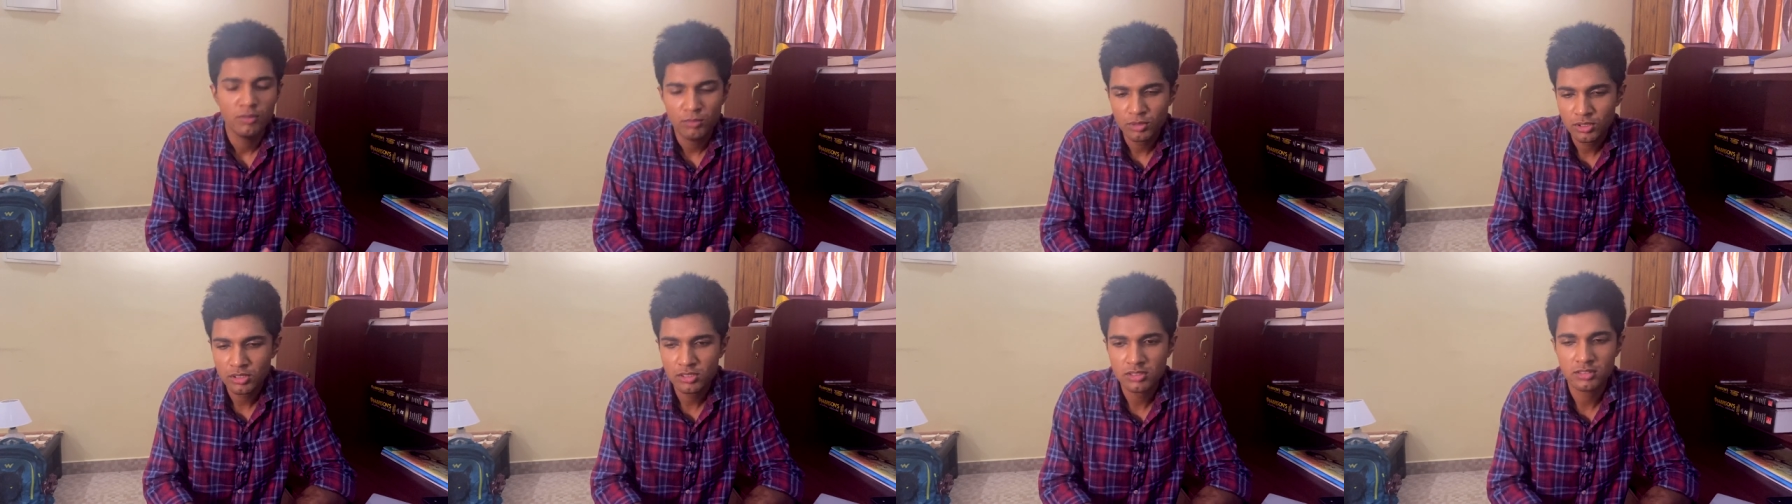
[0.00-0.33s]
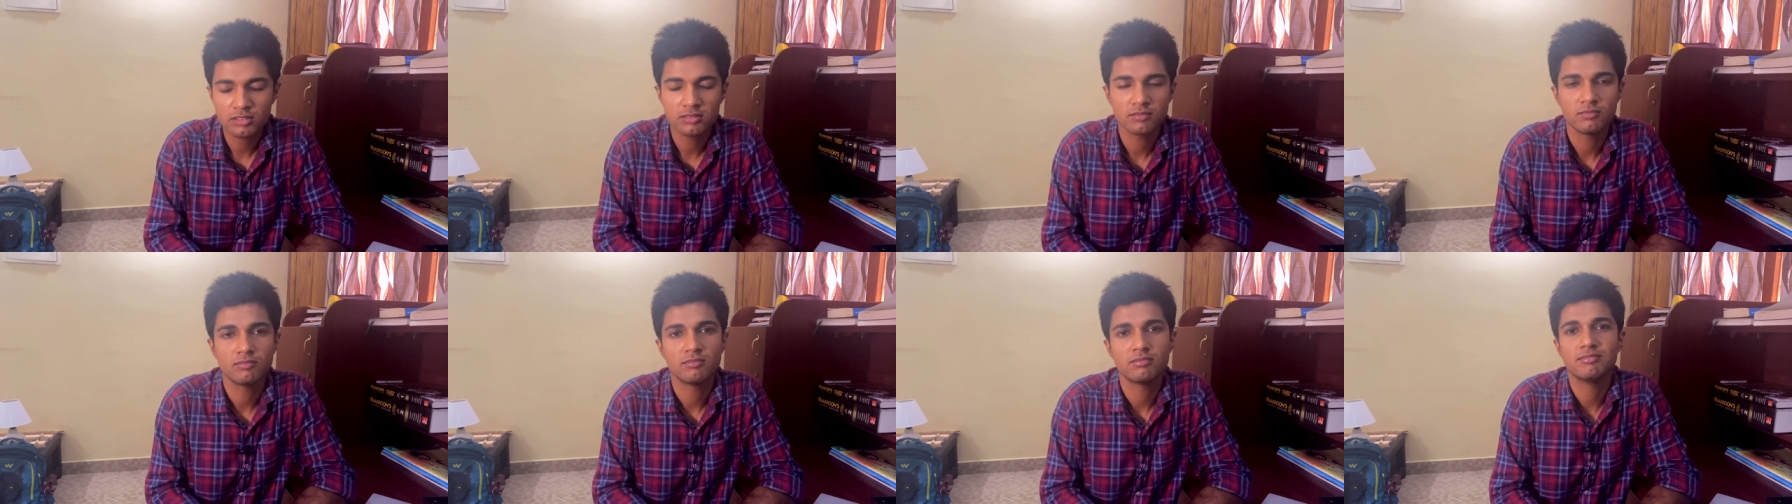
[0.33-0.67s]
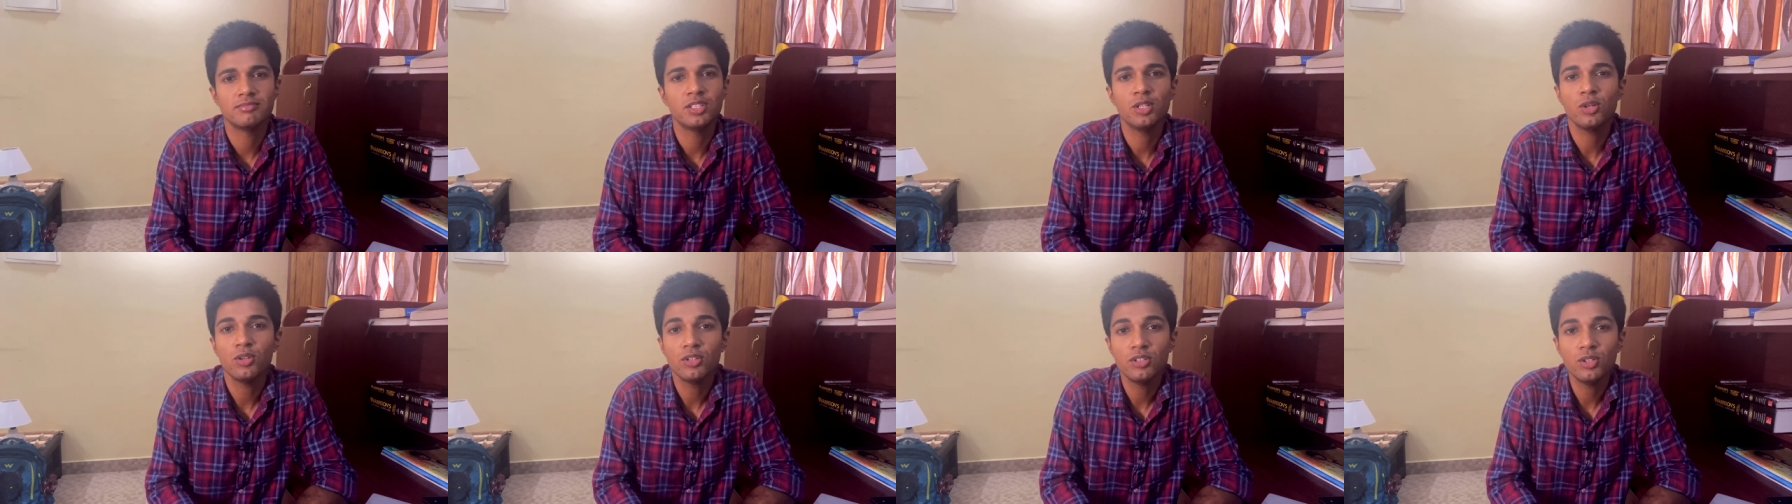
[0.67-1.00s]
because you
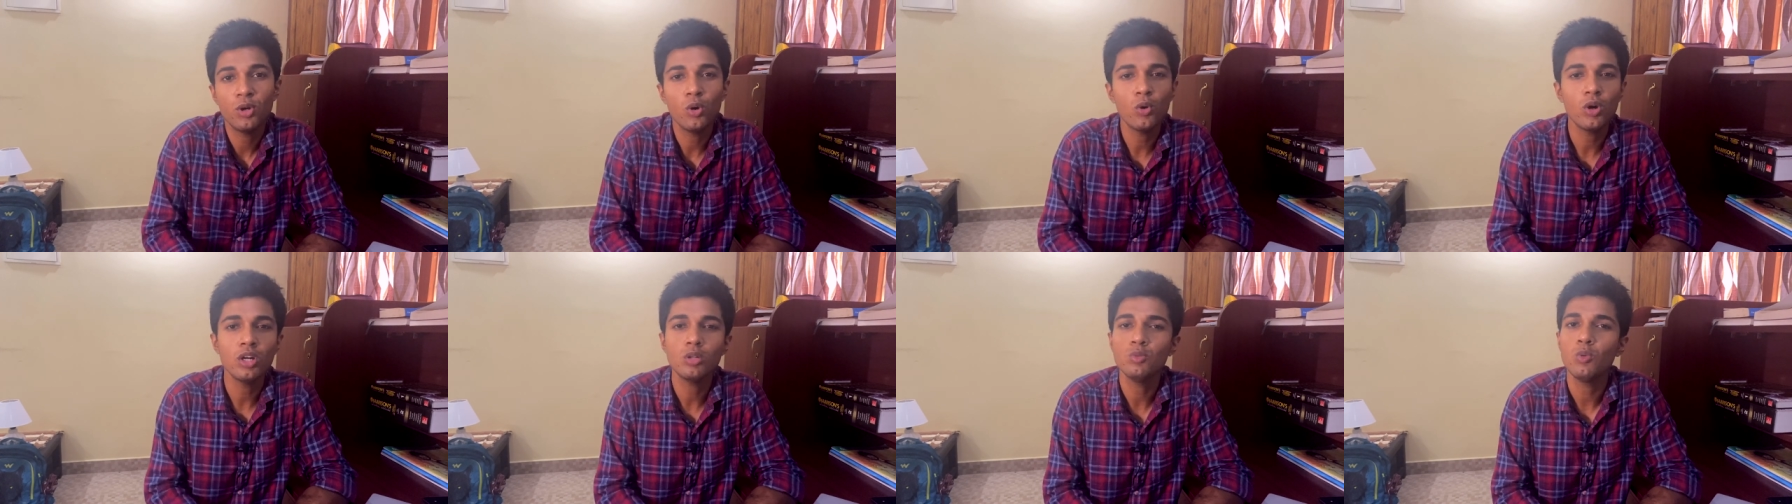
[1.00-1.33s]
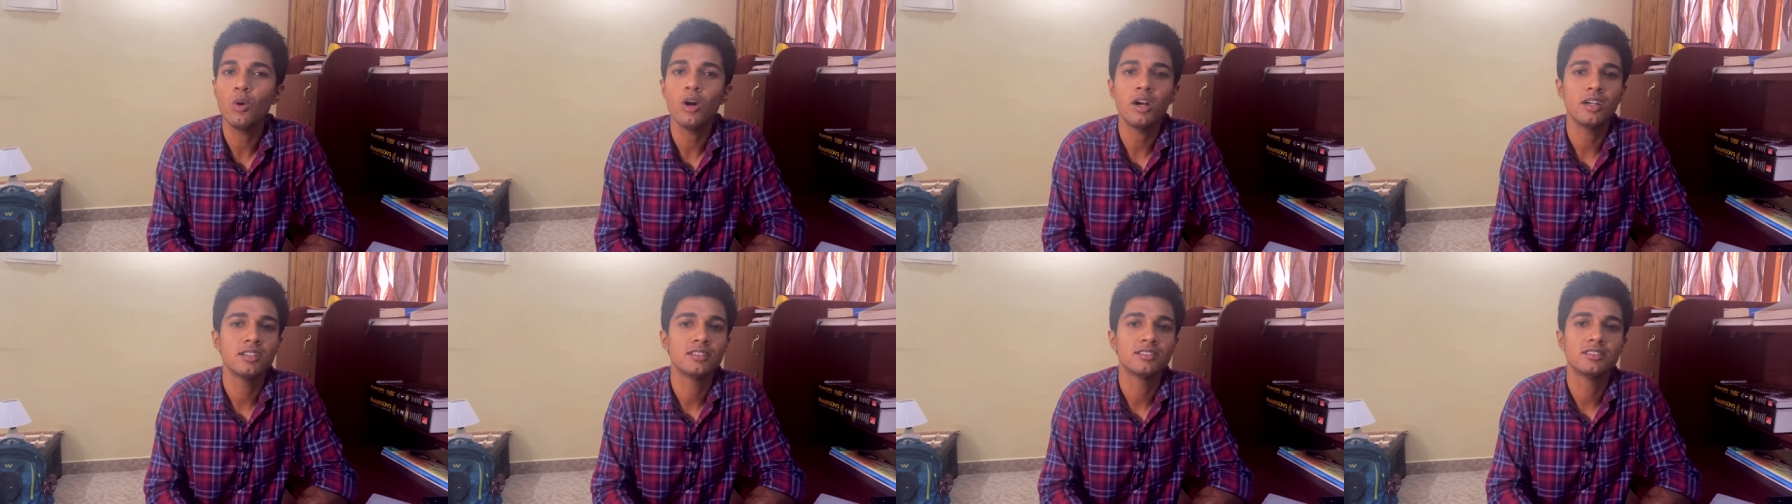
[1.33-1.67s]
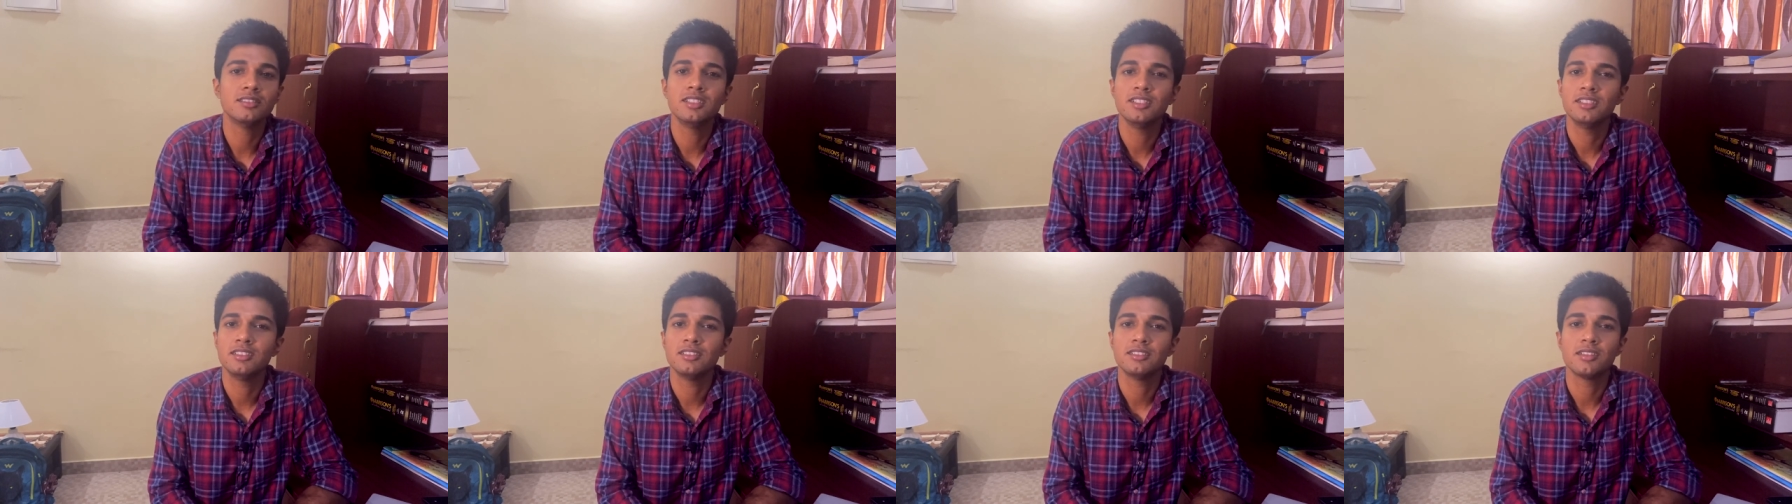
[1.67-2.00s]
know no one wants
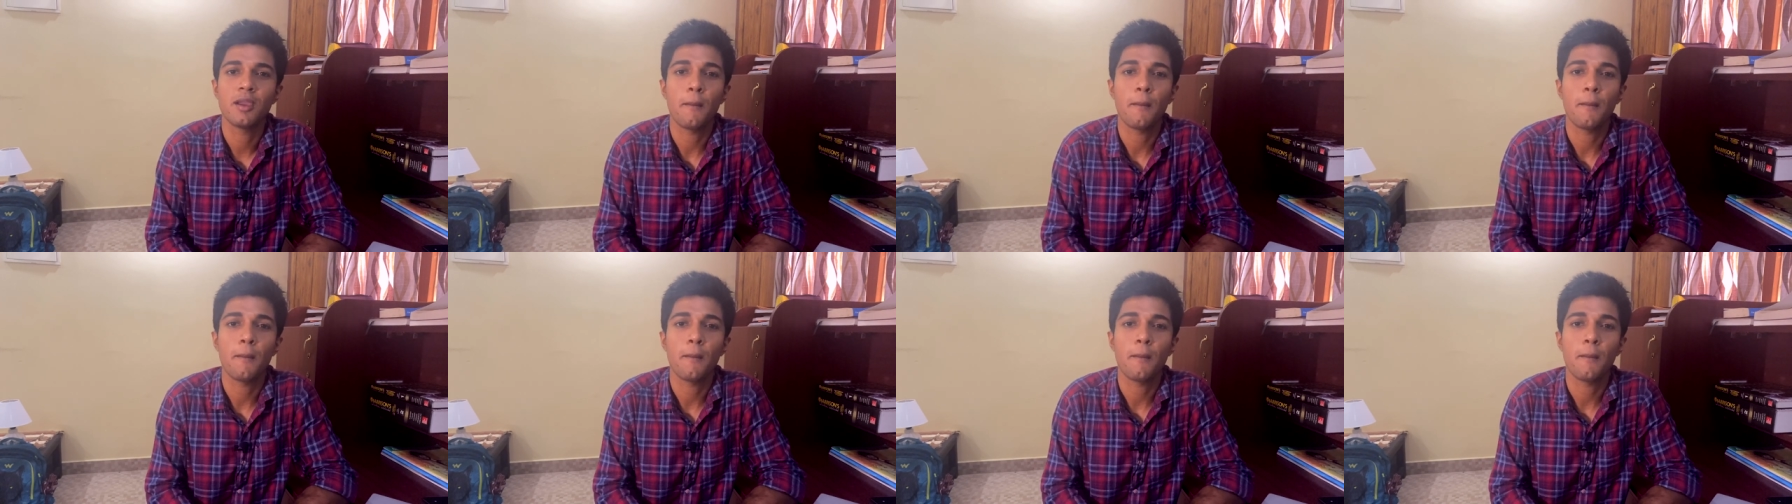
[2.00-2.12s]
the...